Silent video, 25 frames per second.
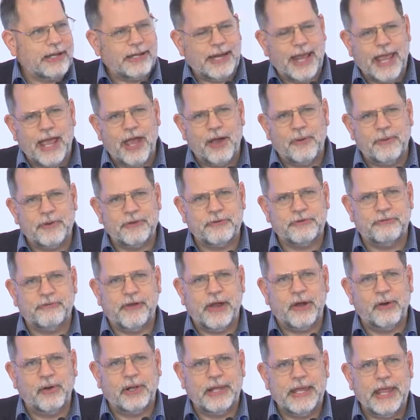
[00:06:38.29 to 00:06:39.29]
now is
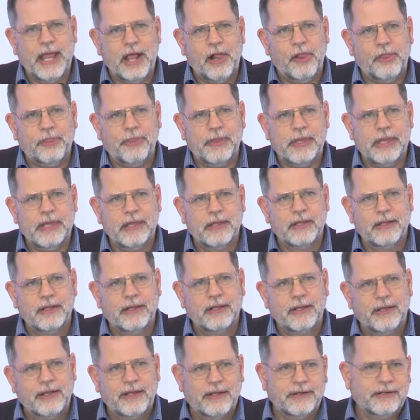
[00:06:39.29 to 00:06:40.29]
fairly healthy,
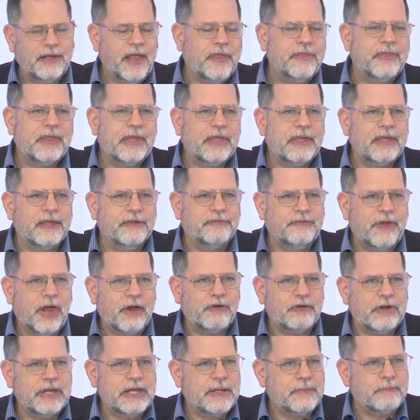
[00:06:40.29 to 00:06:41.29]
nothing
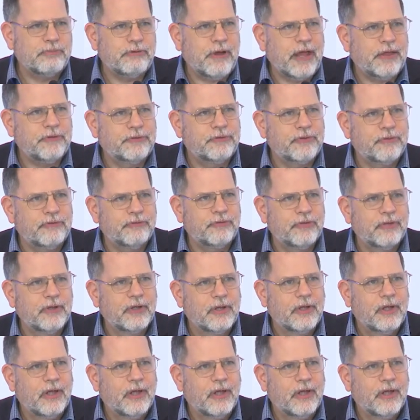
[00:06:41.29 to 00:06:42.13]
very impressive.